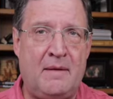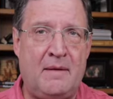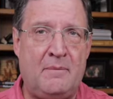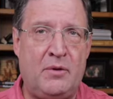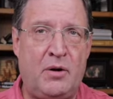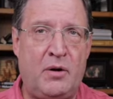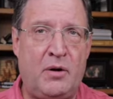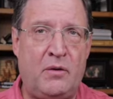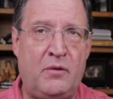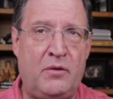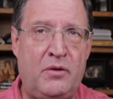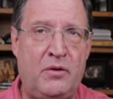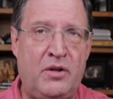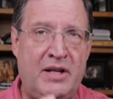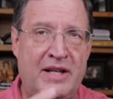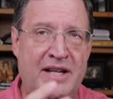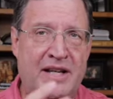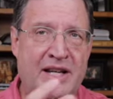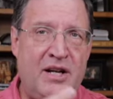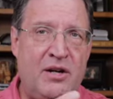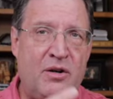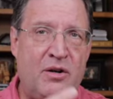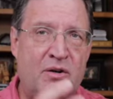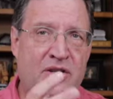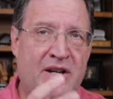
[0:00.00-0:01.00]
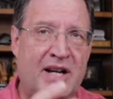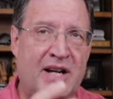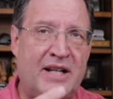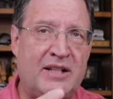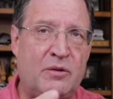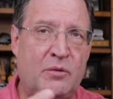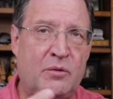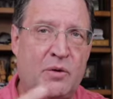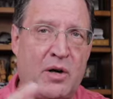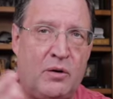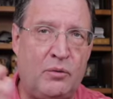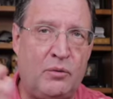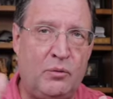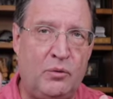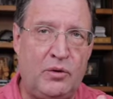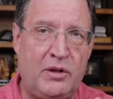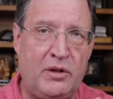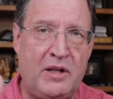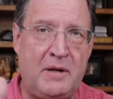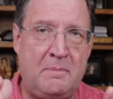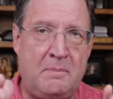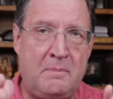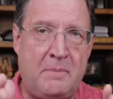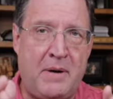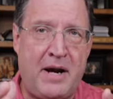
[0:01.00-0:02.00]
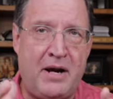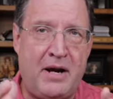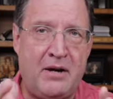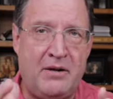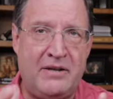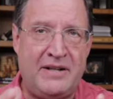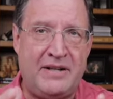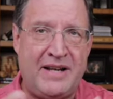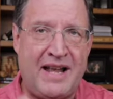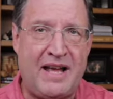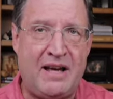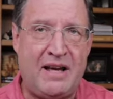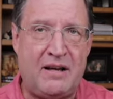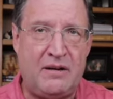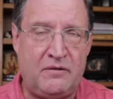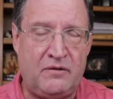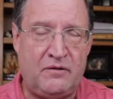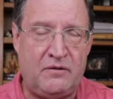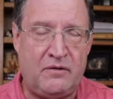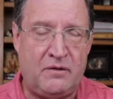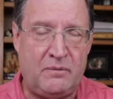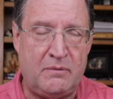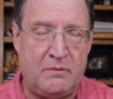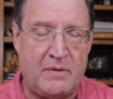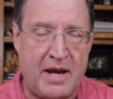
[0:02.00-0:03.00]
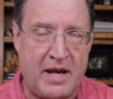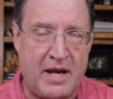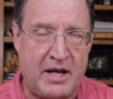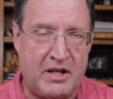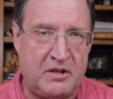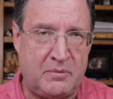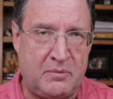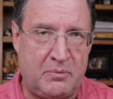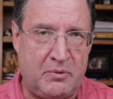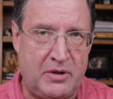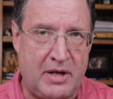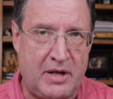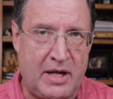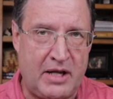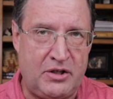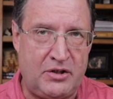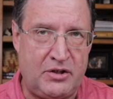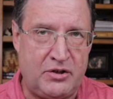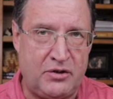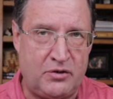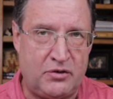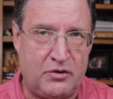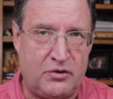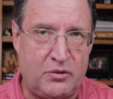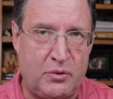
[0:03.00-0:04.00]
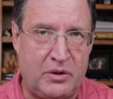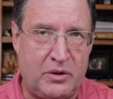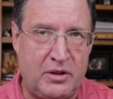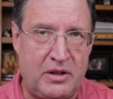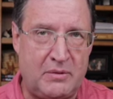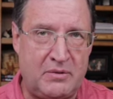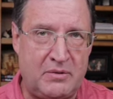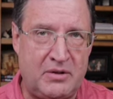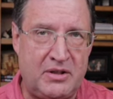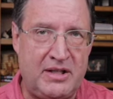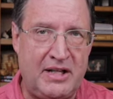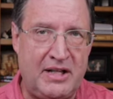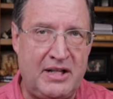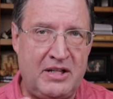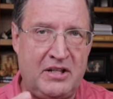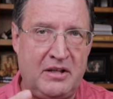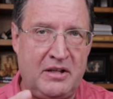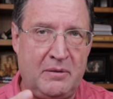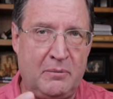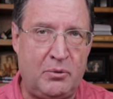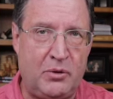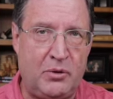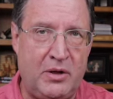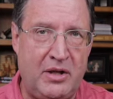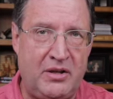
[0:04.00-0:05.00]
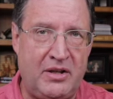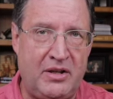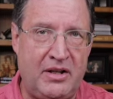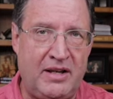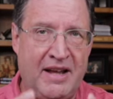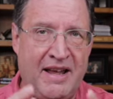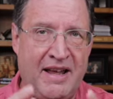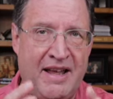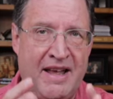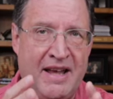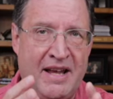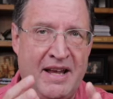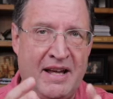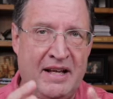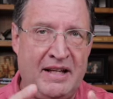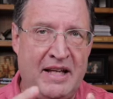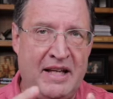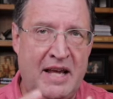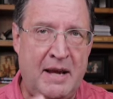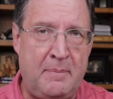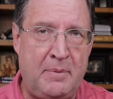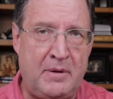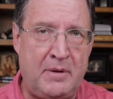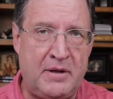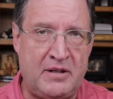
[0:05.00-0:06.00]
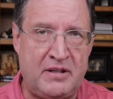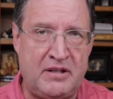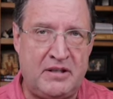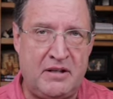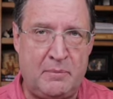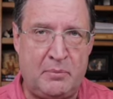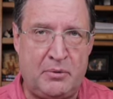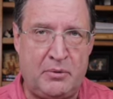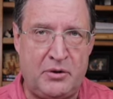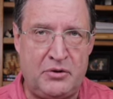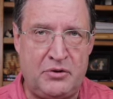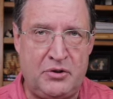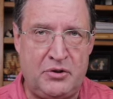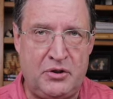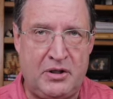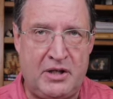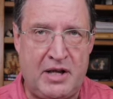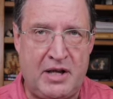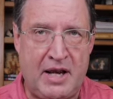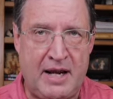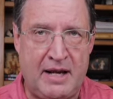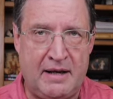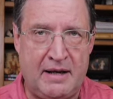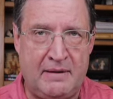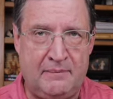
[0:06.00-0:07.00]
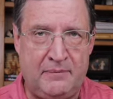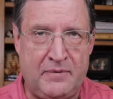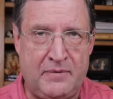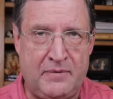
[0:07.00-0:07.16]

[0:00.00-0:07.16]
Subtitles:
But over the years, I got to where I really pared down my explanations. So when it comes to teaching breathing, keep it as simple as you can.